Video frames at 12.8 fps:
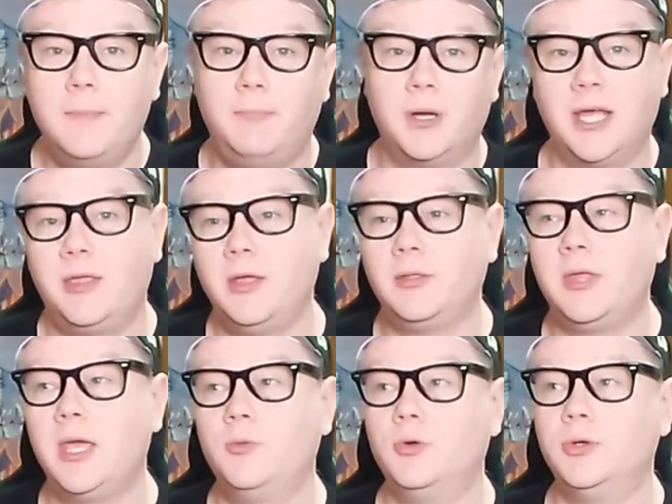But I think
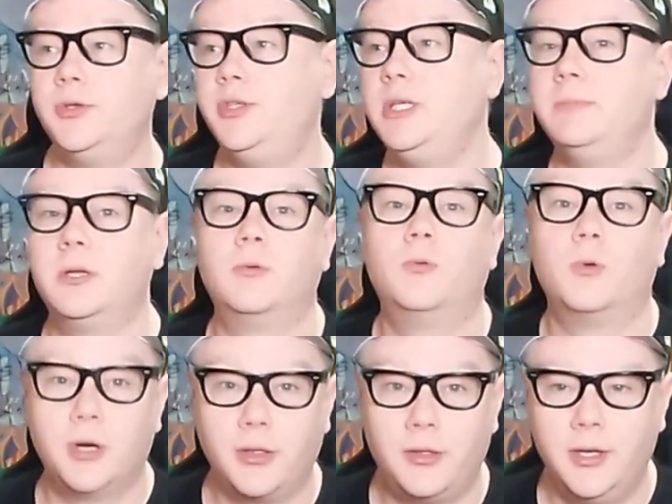they will deem it
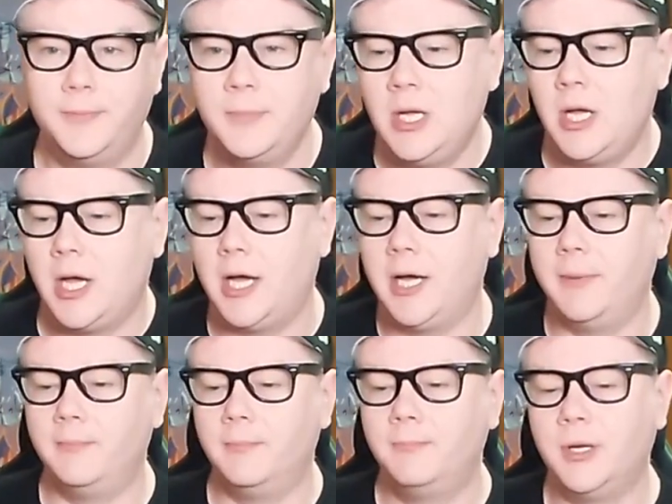worth it.
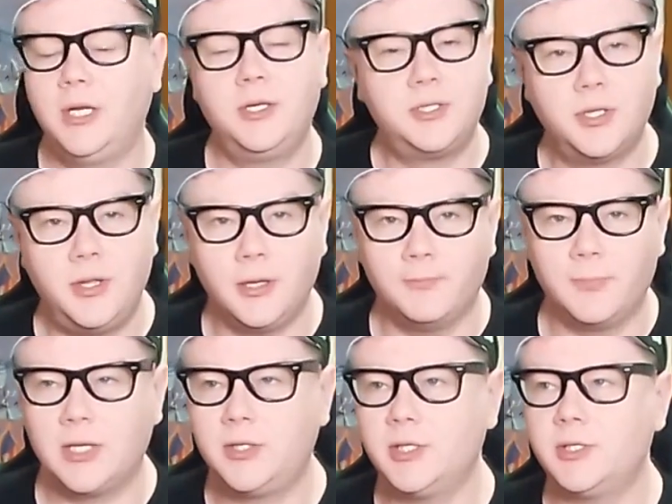But here's the thing.
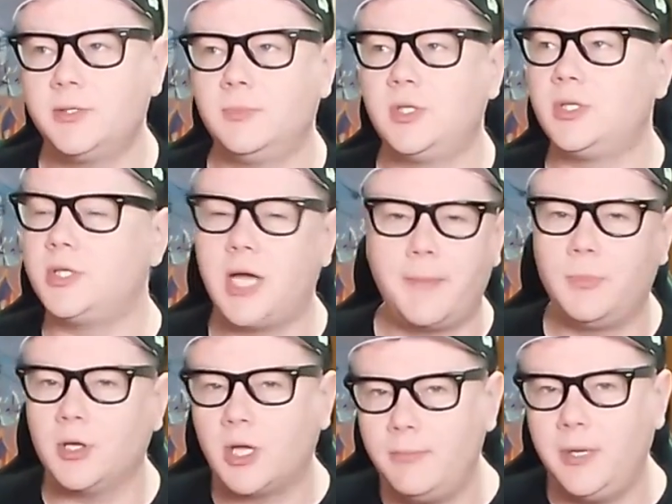That doesn't stop
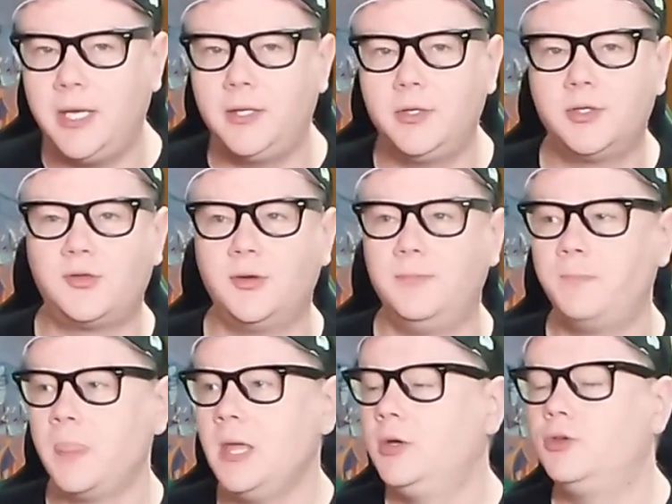the Commanders from
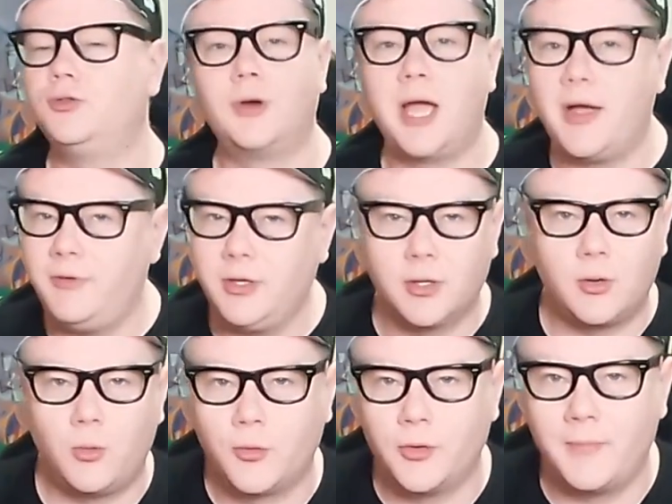drafting a
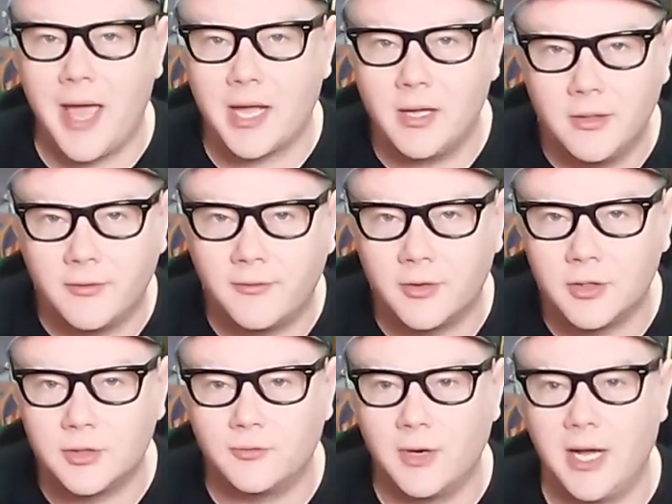quarterback in the
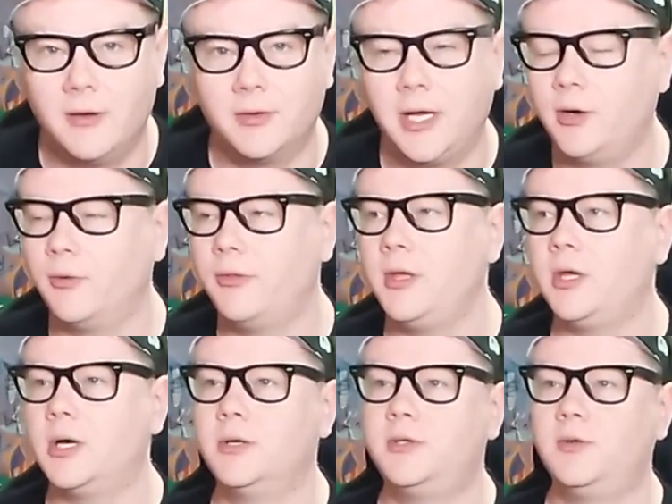first round. I don't think
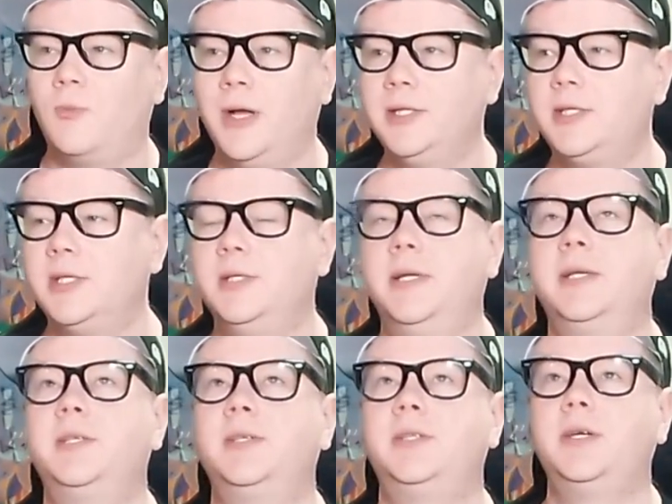Carson Wentz is
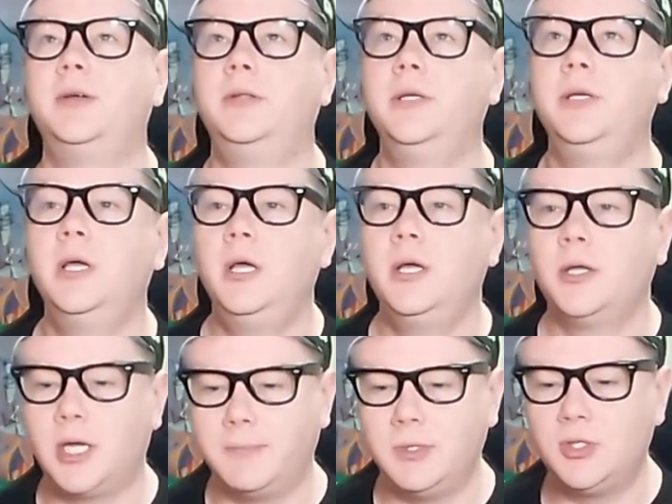necessarily
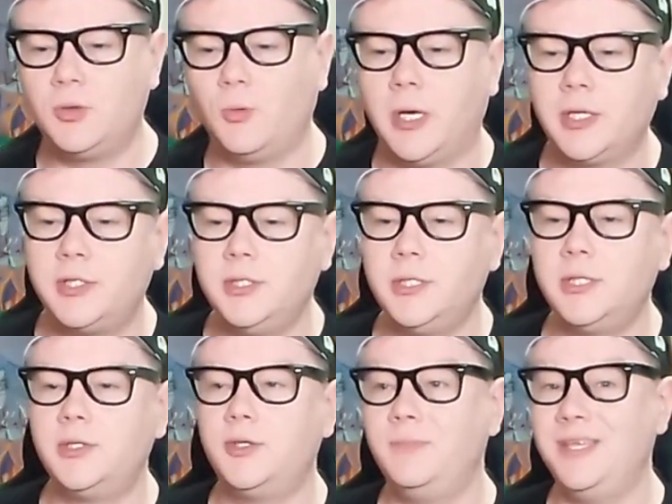coming to
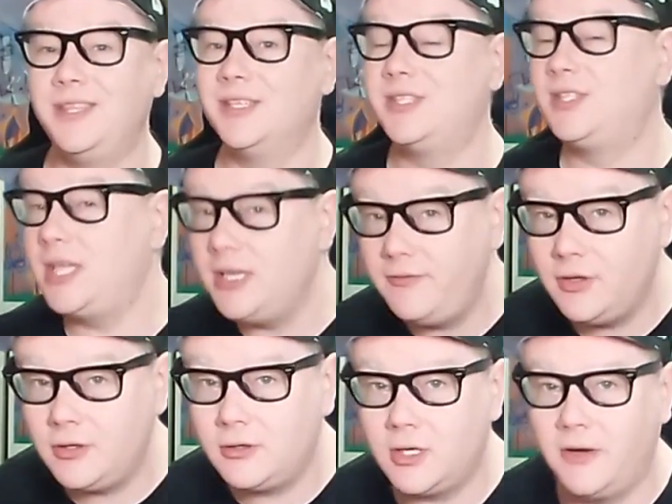Washington to be the
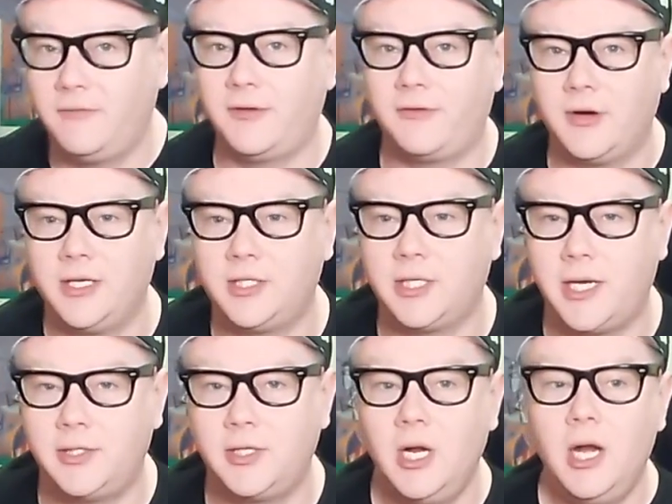savior of the
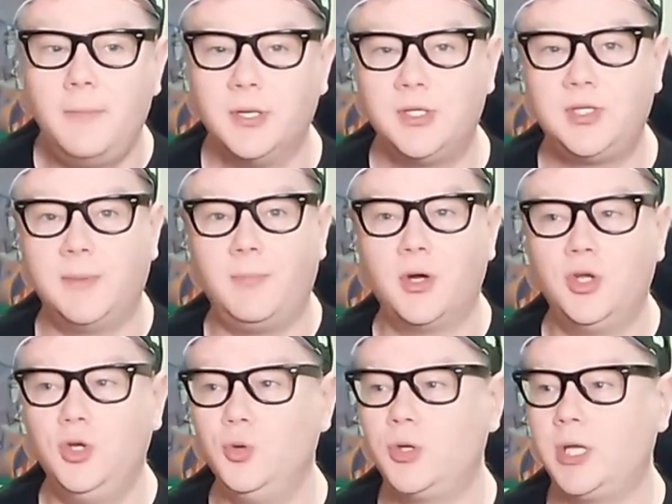franchise, but someone
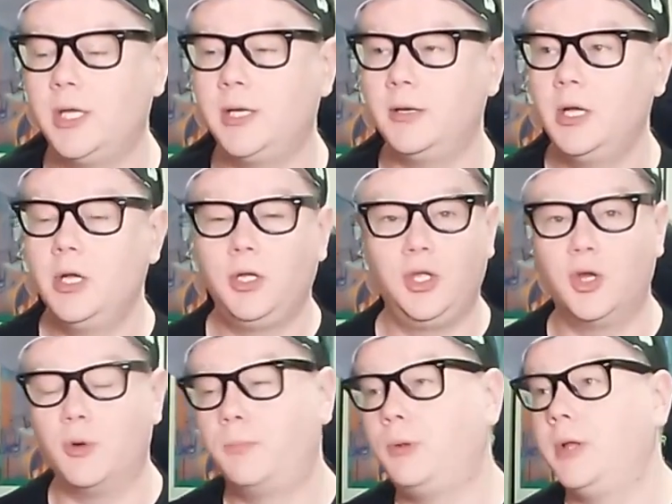who can, you
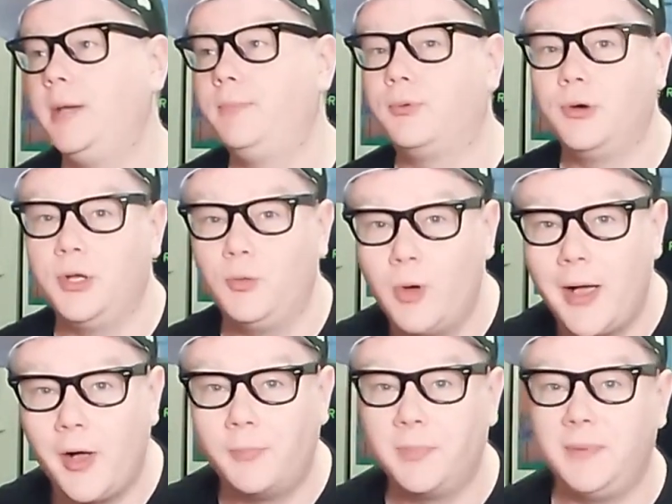know, play pretty
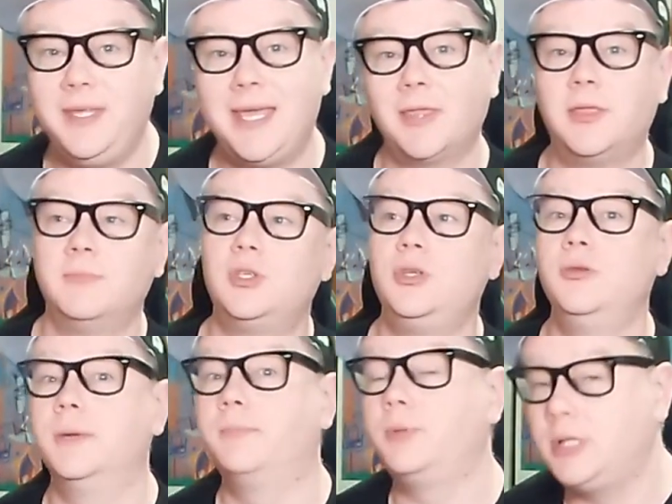well, maybe get them to
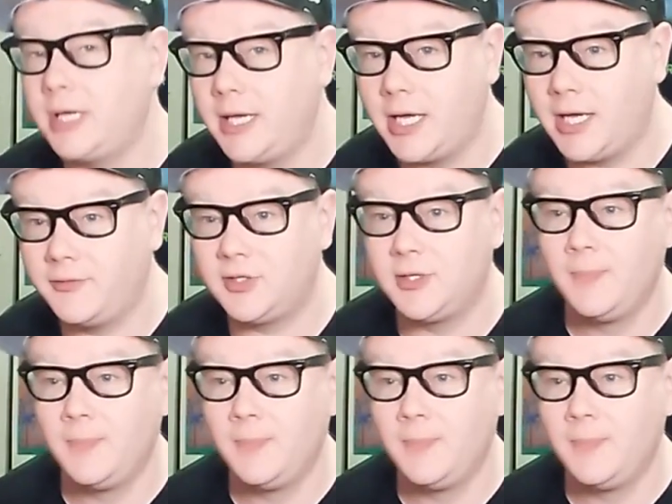the playoffs.